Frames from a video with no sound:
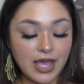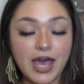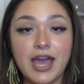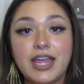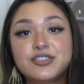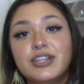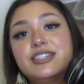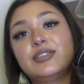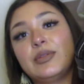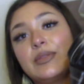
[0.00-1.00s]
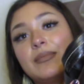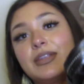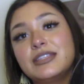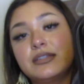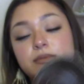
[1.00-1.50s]
I tried to glue them
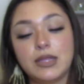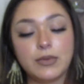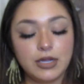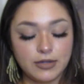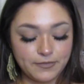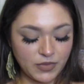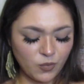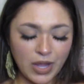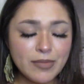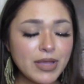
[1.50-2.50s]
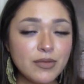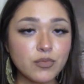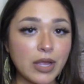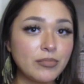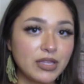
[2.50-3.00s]
and it didn't really work. Why am I
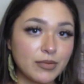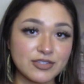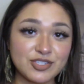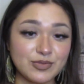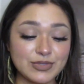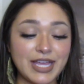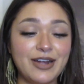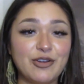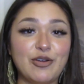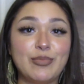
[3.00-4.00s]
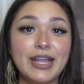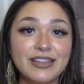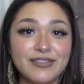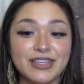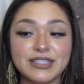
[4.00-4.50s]
rambling about shoes? I don't know, but I
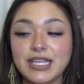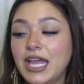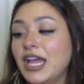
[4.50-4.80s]
love these.